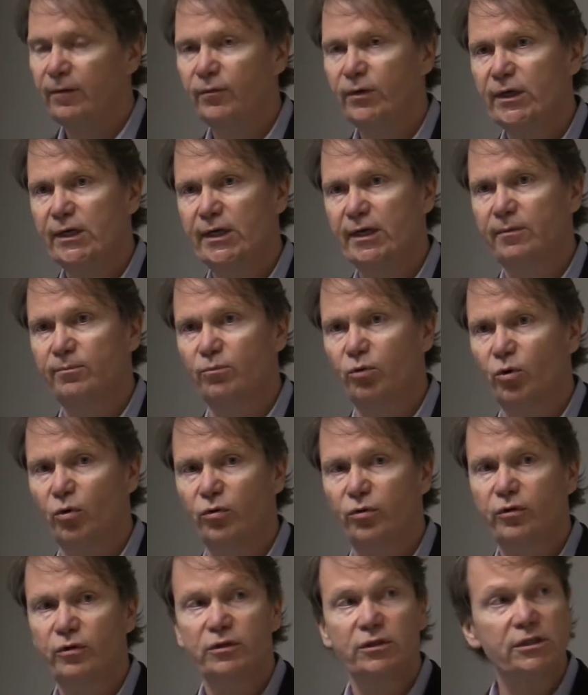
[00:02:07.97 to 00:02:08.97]
We can
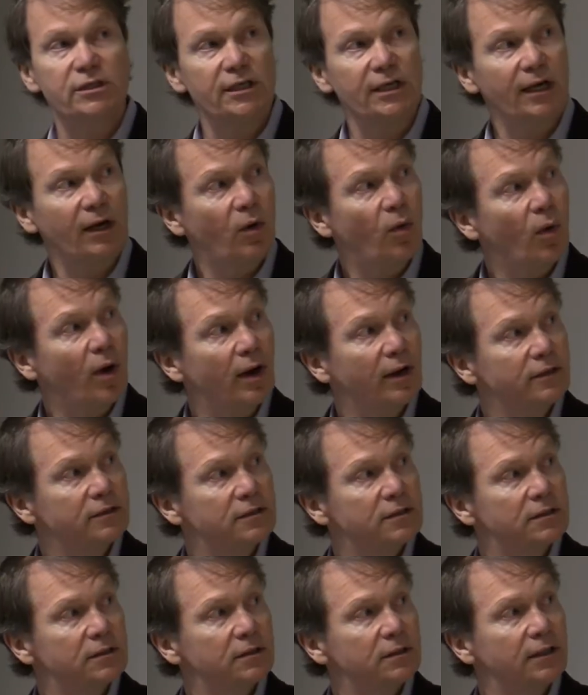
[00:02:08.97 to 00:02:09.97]
both
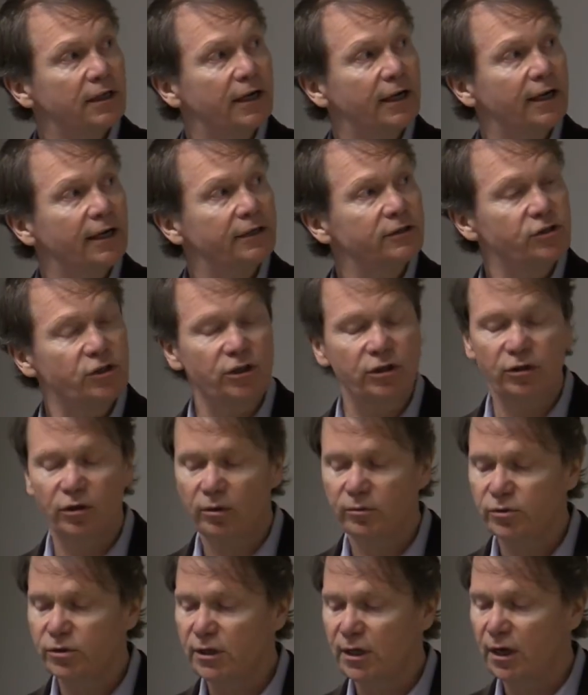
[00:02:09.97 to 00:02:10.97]
sequence
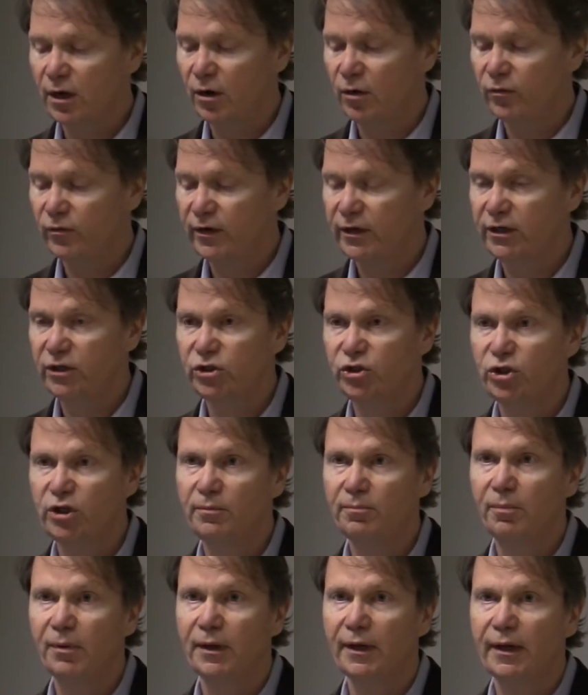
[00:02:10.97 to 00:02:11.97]
genomes now very
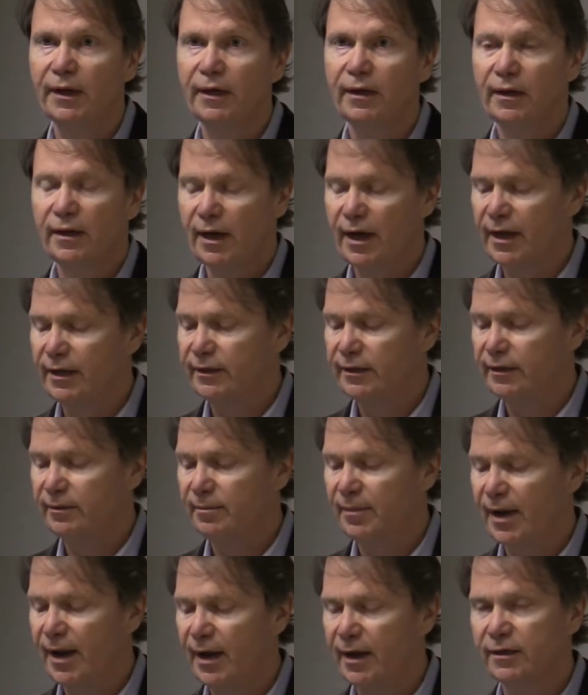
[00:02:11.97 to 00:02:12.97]
cheaply and
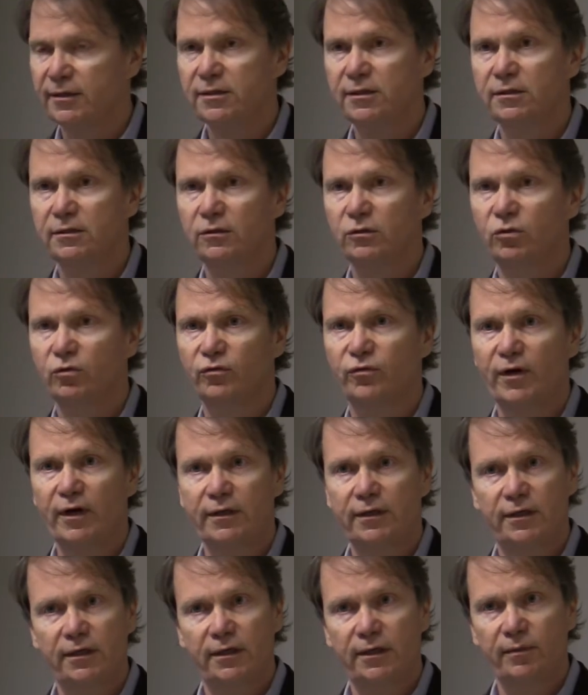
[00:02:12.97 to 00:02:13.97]
in mass to
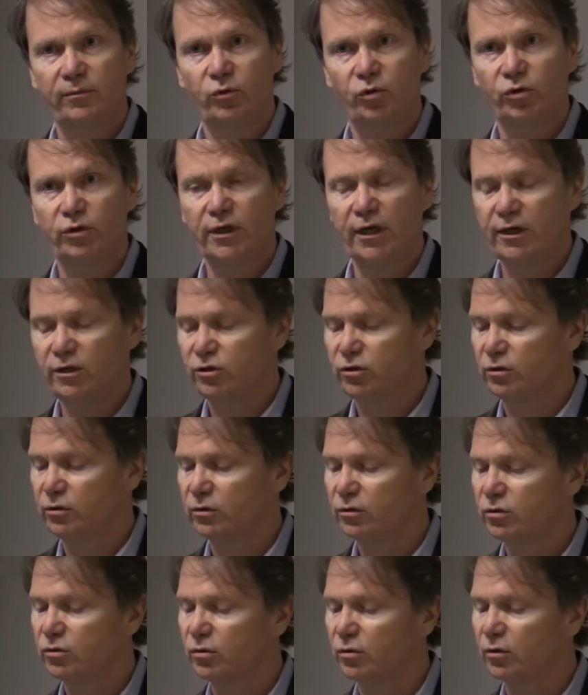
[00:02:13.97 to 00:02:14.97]
find any
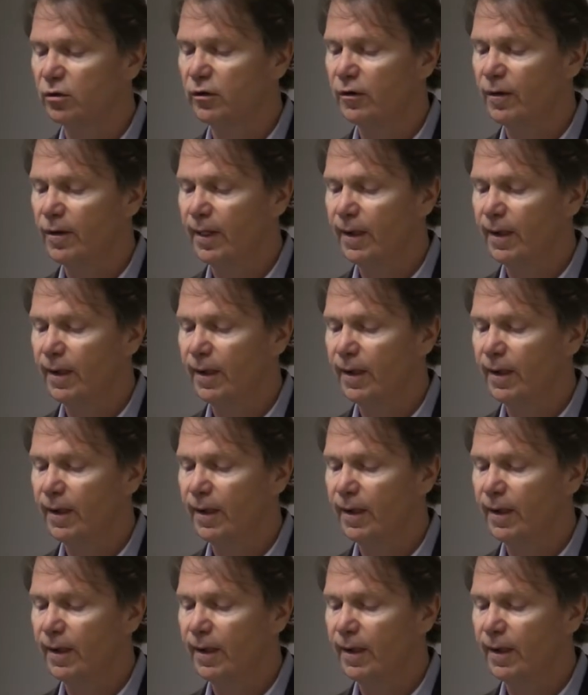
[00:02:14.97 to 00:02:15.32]
mutations or